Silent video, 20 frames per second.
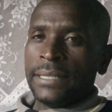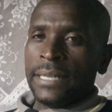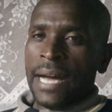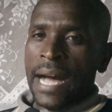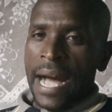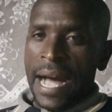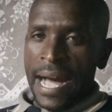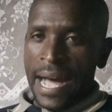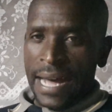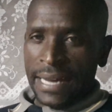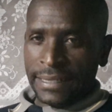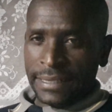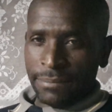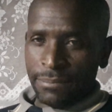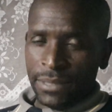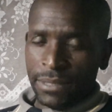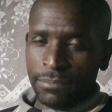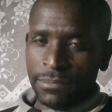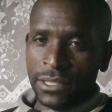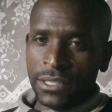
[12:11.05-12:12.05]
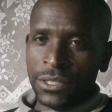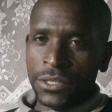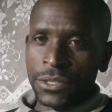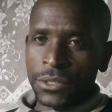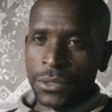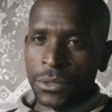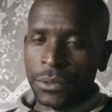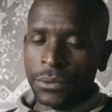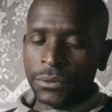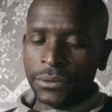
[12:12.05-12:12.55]
A heart may be
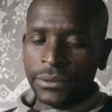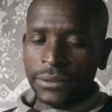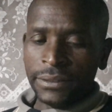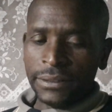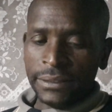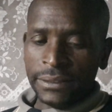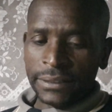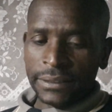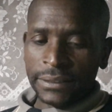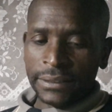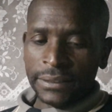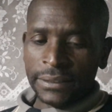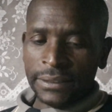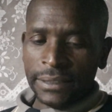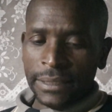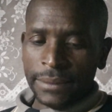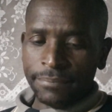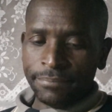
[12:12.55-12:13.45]
drawn, and